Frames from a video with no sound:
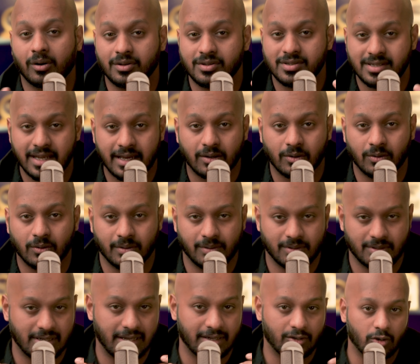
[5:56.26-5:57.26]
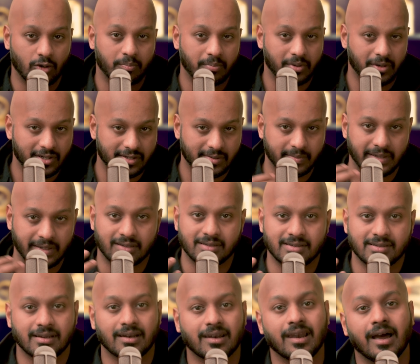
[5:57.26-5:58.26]
stakeholders like your prospects,
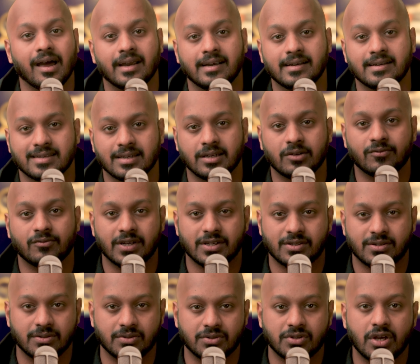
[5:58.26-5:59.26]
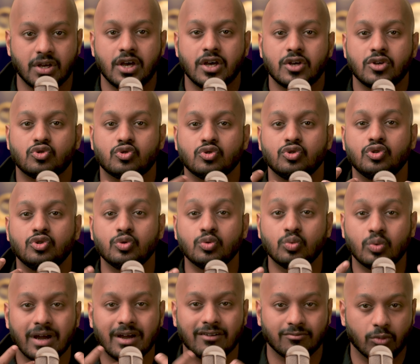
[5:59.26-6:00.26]
clients, and investors, so you
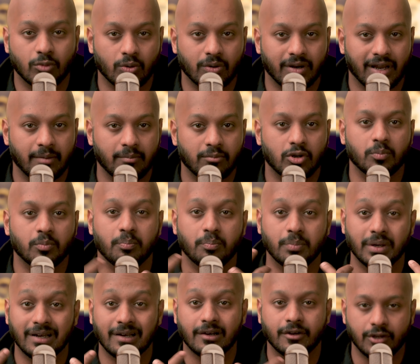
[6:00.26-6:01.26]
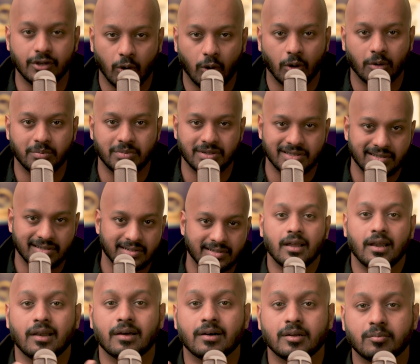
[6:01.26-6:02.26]
have more time to build your business.
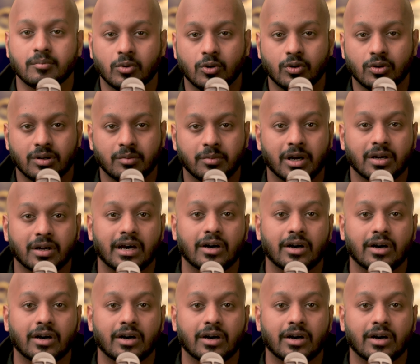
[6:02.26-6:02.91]
Learn more about how